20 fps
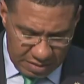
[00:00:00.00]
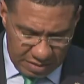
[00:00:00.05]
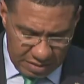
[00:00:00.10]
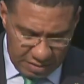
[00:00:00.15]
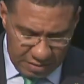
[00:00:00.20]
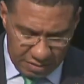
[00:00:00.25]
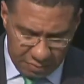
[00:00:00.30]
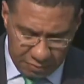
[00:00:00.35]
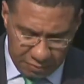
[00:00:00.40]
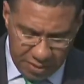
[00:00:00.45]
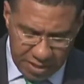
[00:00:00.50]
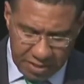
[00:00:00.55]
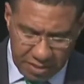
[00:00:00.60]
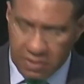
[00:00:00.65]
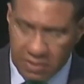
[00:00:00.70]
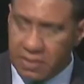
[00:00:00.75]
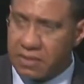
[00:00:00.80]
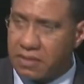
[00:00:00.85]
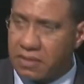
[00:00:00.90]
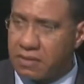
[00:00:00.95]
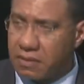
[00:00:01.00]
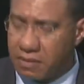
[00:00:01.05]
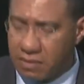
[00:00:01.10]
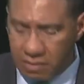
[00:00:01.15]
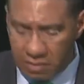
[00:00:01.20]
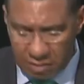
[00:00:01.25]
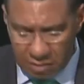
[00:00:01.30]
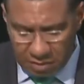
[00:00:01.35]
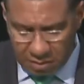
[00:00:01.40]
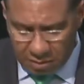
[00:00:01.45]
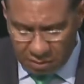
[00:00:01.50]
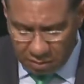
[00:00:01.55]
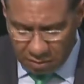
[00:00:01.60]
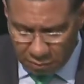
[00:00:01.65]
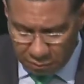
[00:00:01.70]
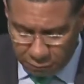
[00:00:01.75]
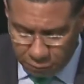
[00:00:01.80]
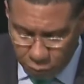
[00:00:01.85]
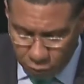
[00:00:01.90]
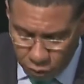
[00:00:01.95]
Friends,
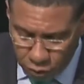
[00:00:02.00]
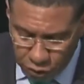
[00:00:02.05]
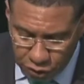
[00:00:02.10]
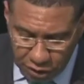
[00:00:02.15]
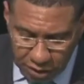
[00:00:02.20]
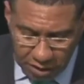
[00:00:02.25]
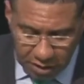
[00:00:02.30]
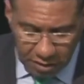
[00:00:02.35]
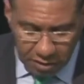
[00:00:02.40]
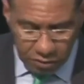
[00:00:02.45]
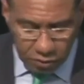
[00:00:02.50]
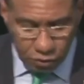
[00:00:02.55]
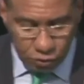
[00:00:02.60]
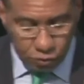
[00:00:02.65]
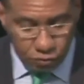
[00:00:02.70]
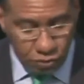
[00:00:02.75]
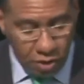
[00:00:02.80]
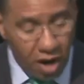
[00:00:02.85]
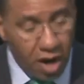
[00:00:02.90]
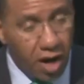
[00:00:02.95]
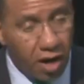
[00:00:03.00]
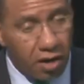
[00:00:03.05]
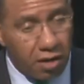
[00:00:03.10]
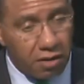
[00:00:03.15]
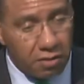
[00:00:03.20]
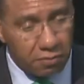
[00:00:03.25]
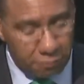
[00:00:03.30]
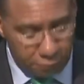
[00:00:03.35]
forging strong,